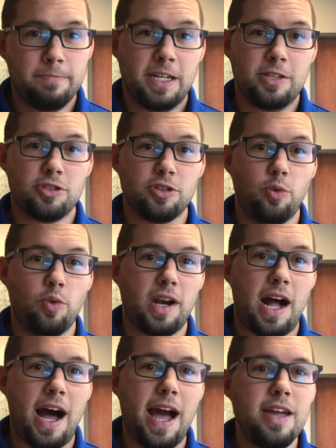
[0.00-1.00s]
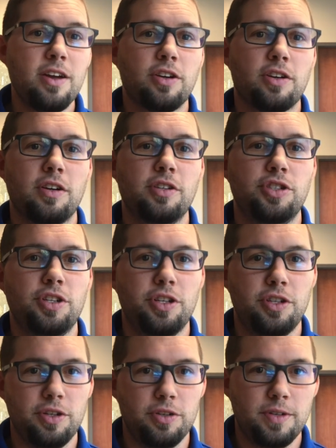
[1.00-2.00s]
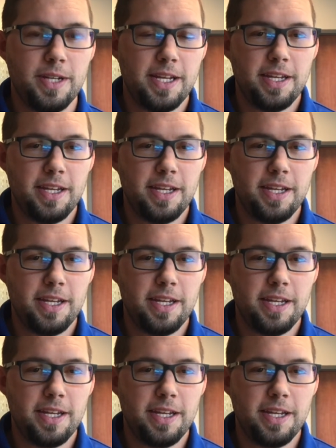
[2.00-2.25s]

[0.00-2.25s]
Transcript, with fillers: And so what I encourage you to do